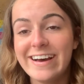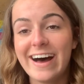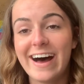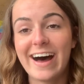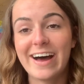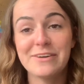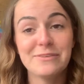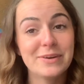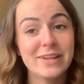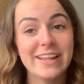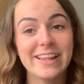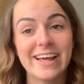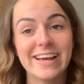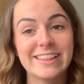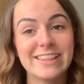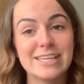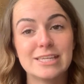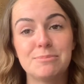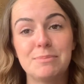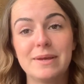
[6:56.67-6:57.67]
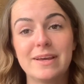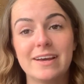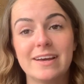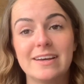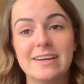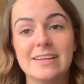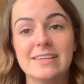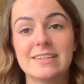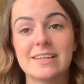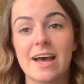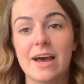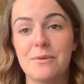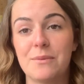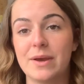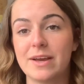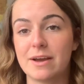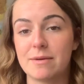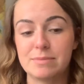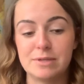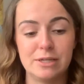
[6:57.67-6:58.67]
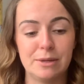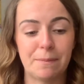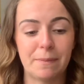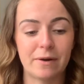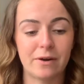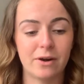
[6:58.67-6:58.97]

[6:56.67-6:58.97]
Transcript: I really like this because I wake up super